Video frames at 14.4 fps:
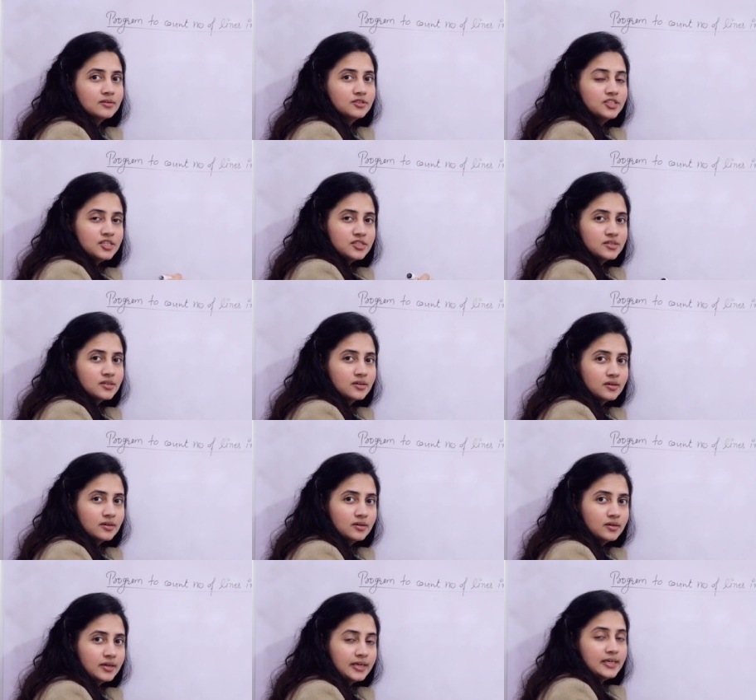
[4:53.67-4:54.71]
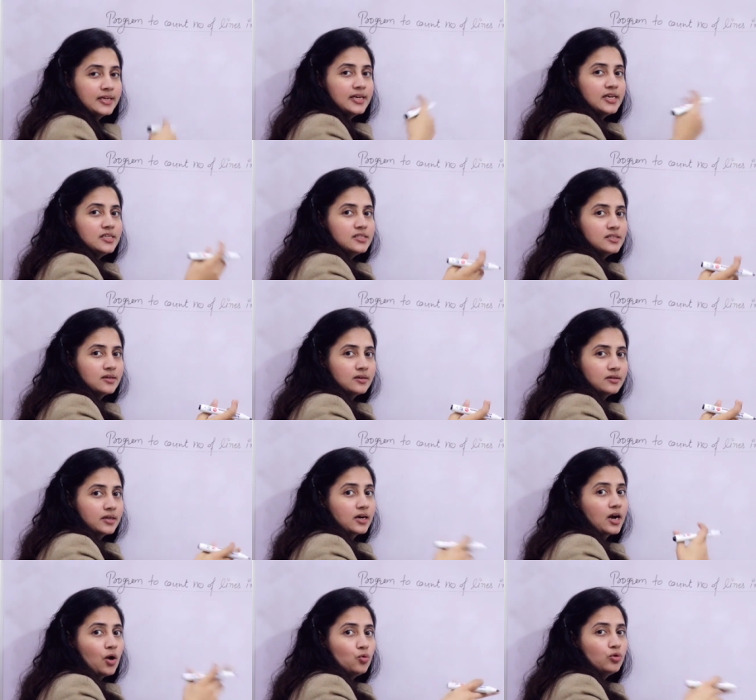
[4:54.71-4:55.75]
just increase the
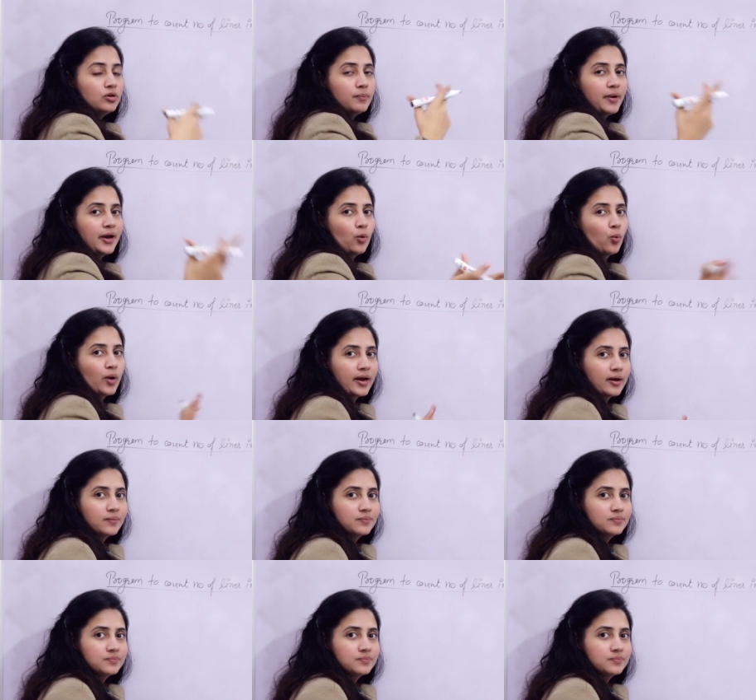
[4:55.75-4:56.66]
count by 1.